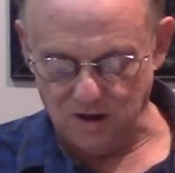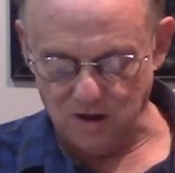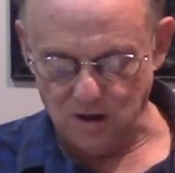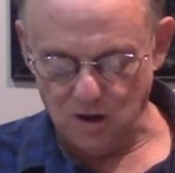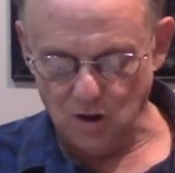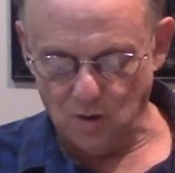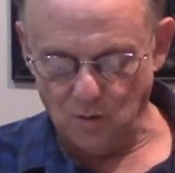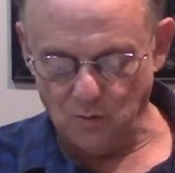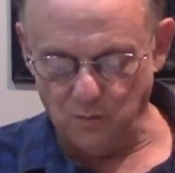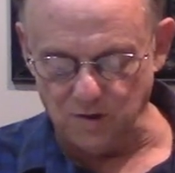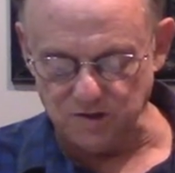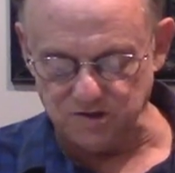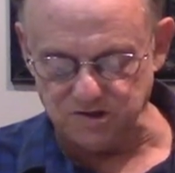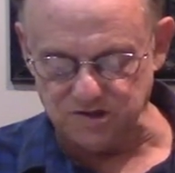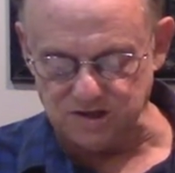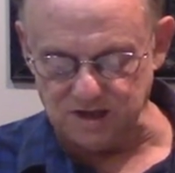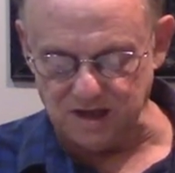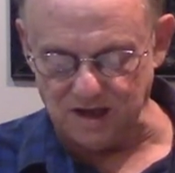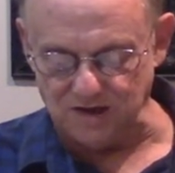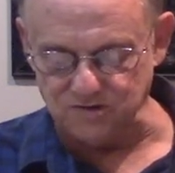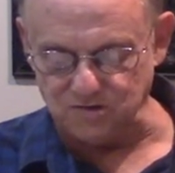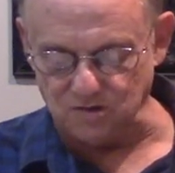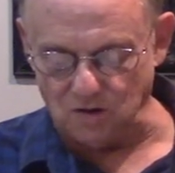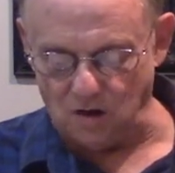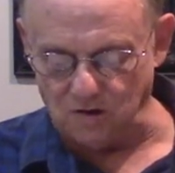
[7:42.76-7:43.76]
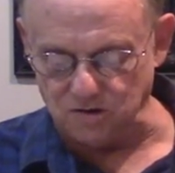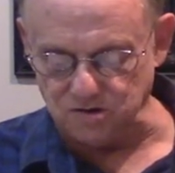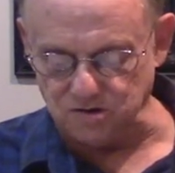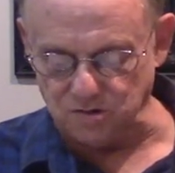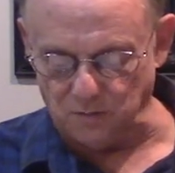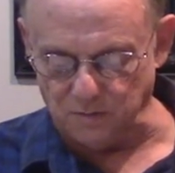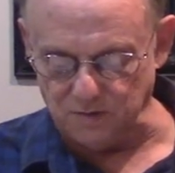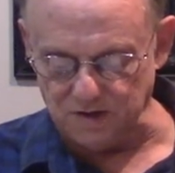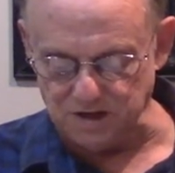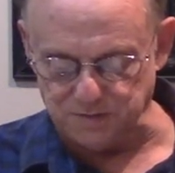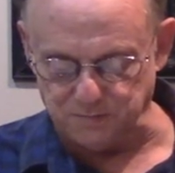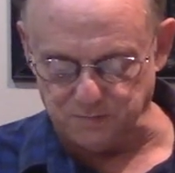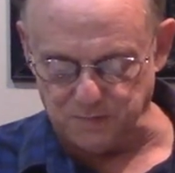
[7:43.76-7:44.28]
Which things also
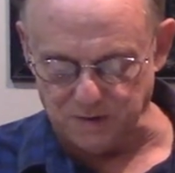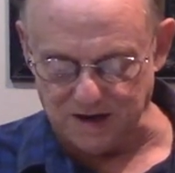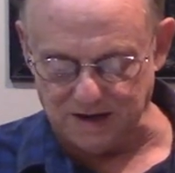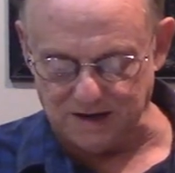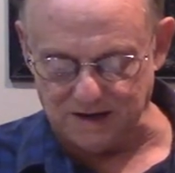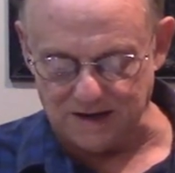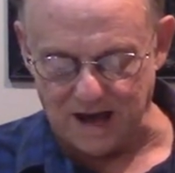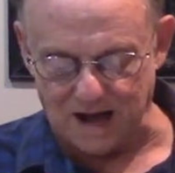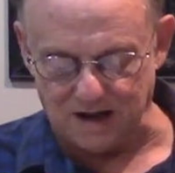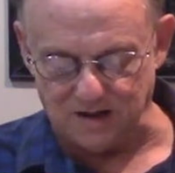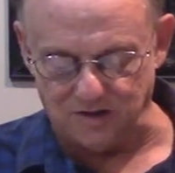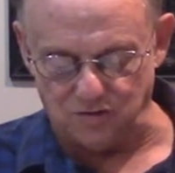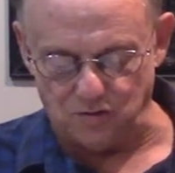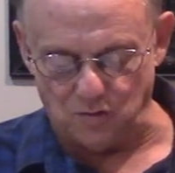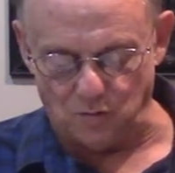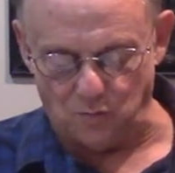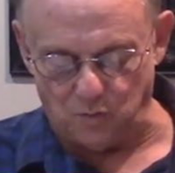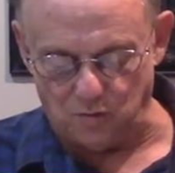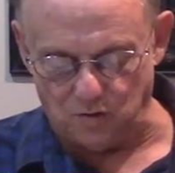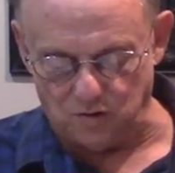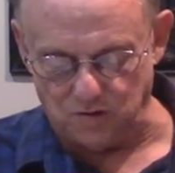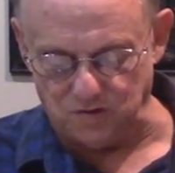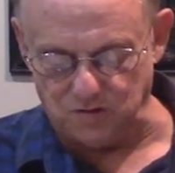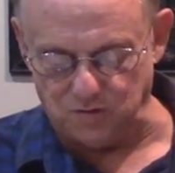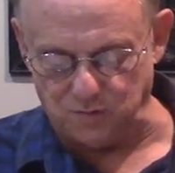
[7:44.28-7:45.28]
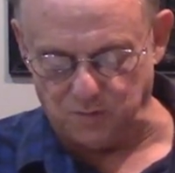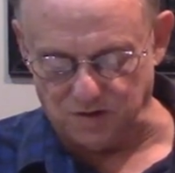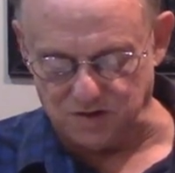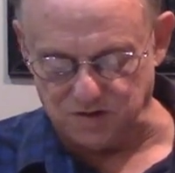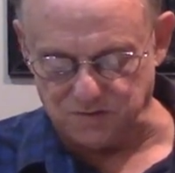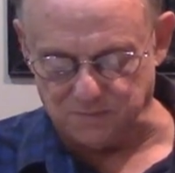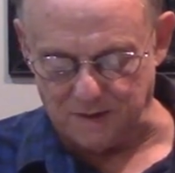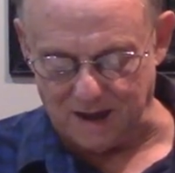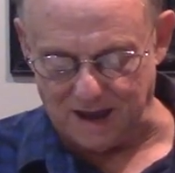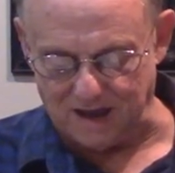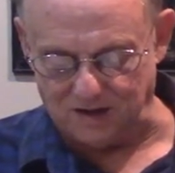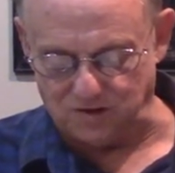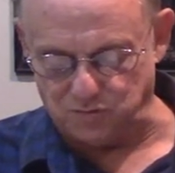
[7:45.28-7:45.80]
we speak, not in the words
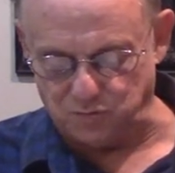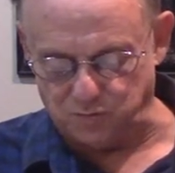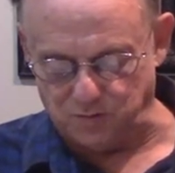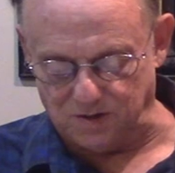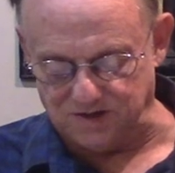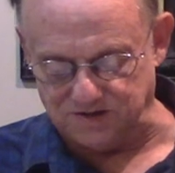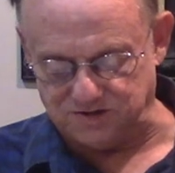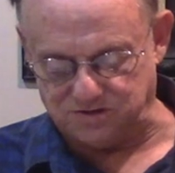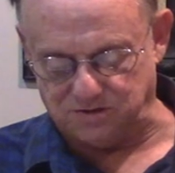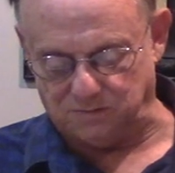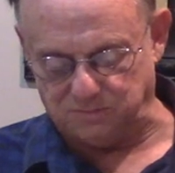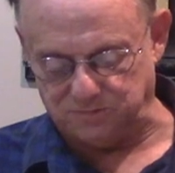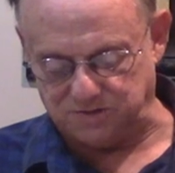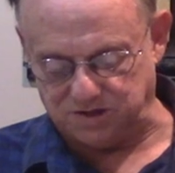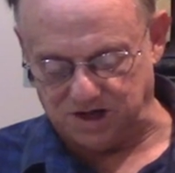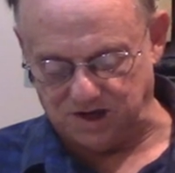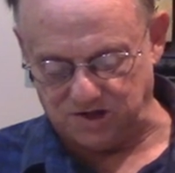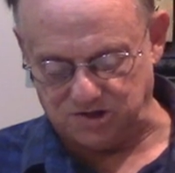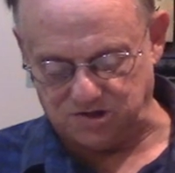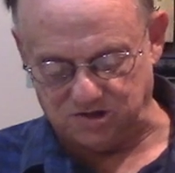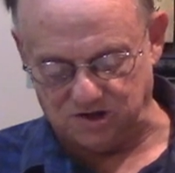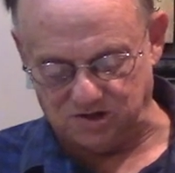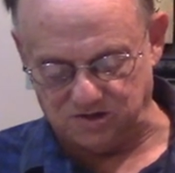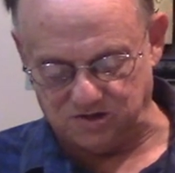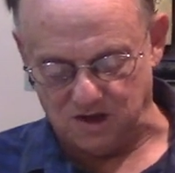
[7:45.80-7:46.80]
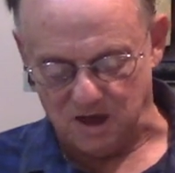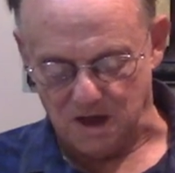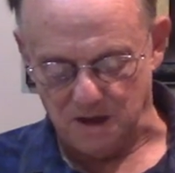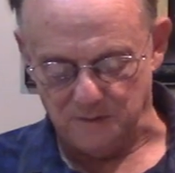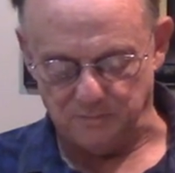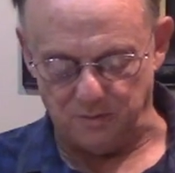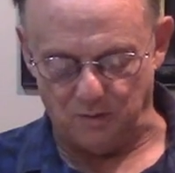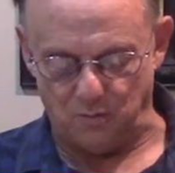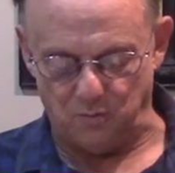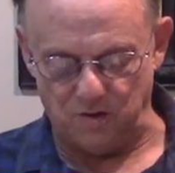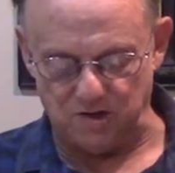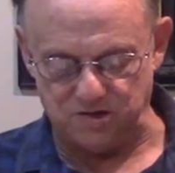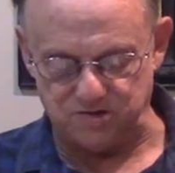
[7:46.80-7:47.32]
which man's wisdom teacheth,
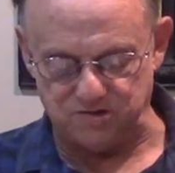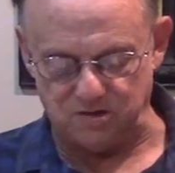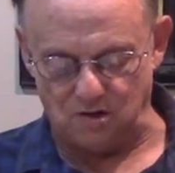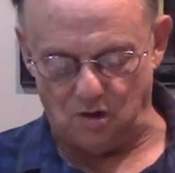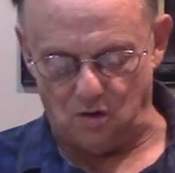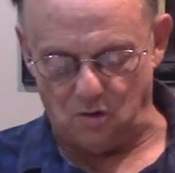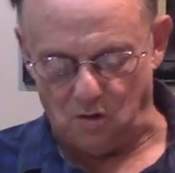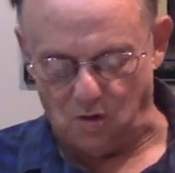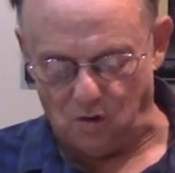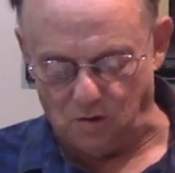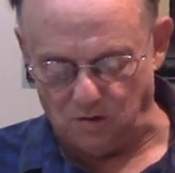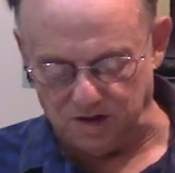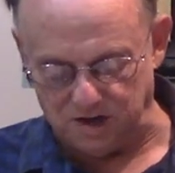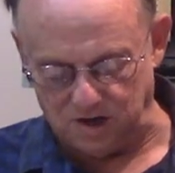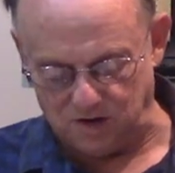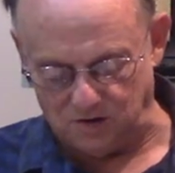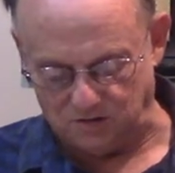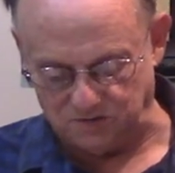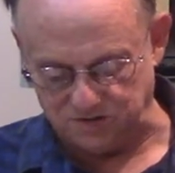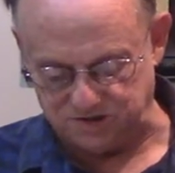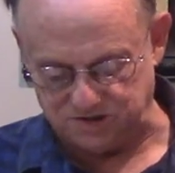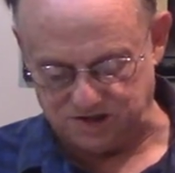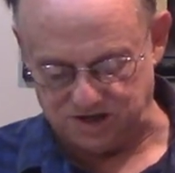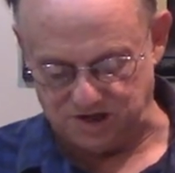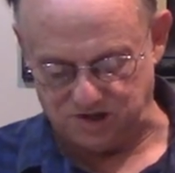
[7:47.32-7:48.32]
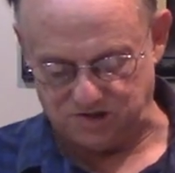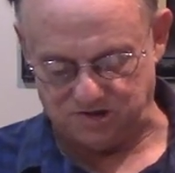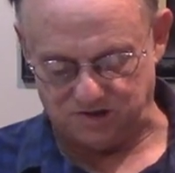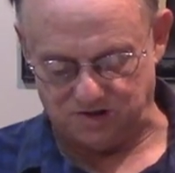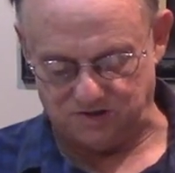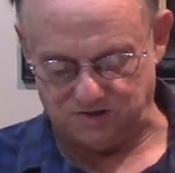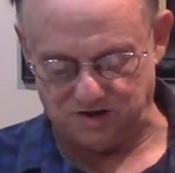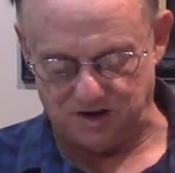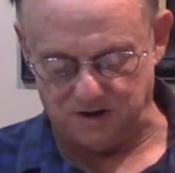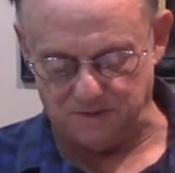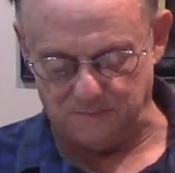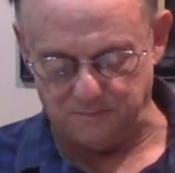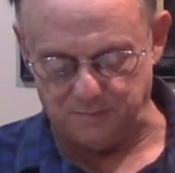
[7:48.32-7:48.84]
but which the Holy Ghost
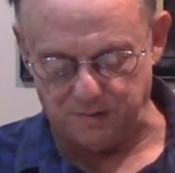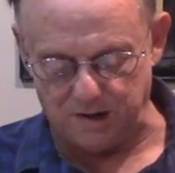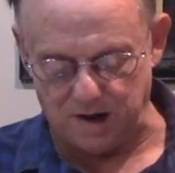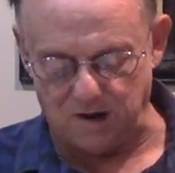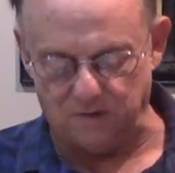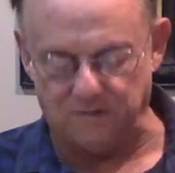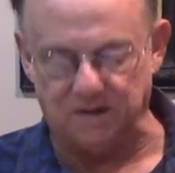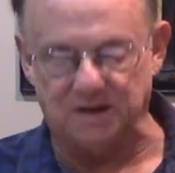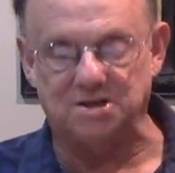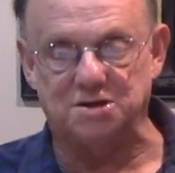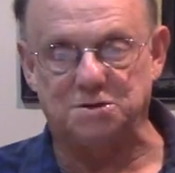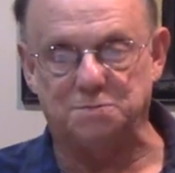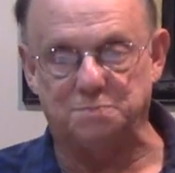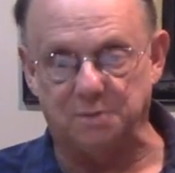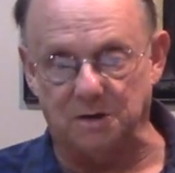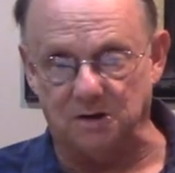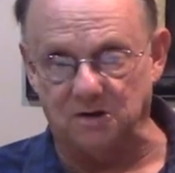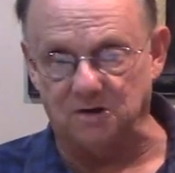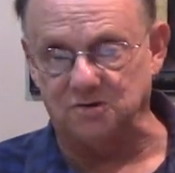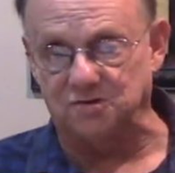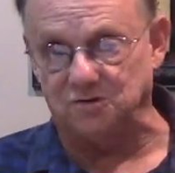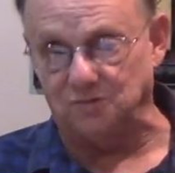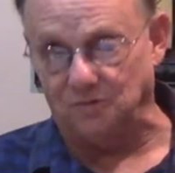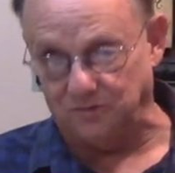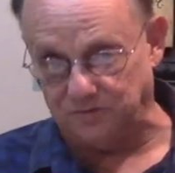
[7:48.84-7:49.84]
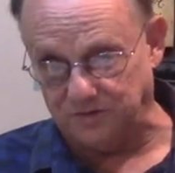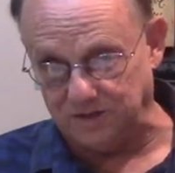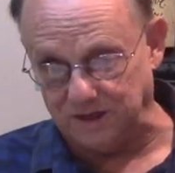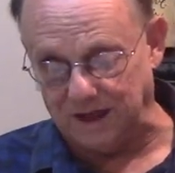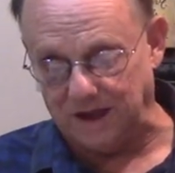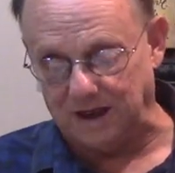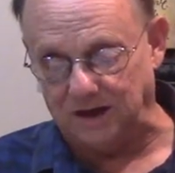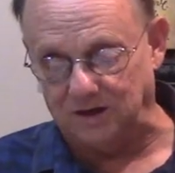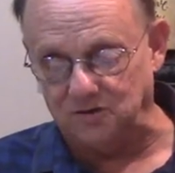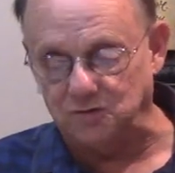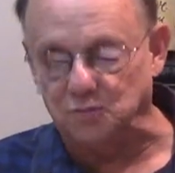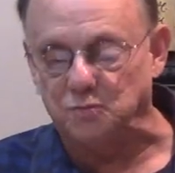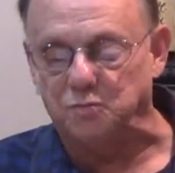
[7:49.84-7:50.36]
teacheth, comparing spiritual
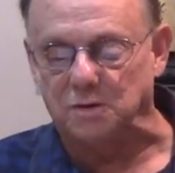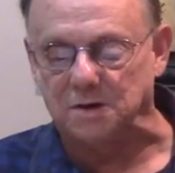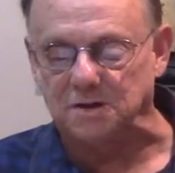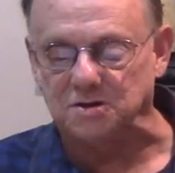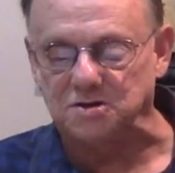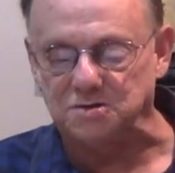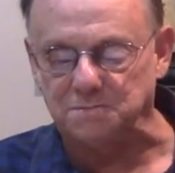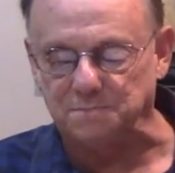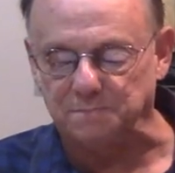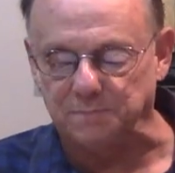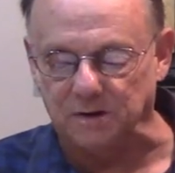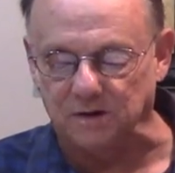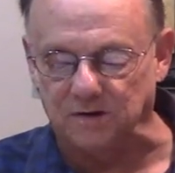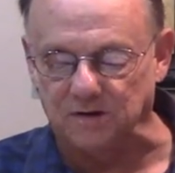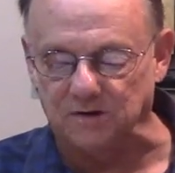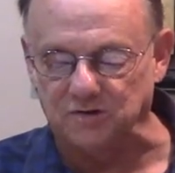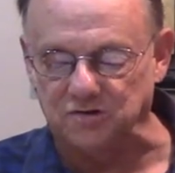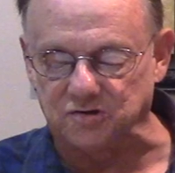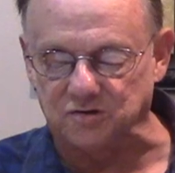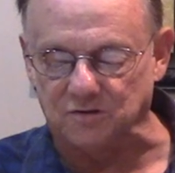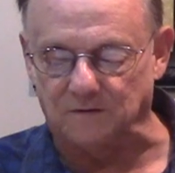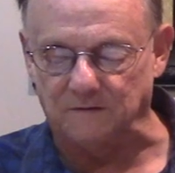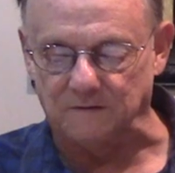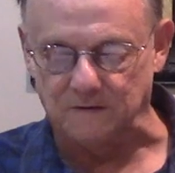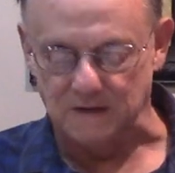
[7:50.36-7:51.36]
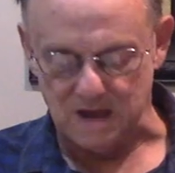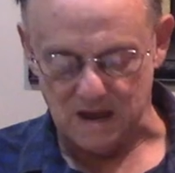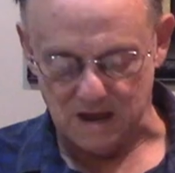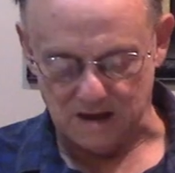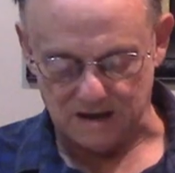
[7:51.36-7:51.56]
things with spiritual.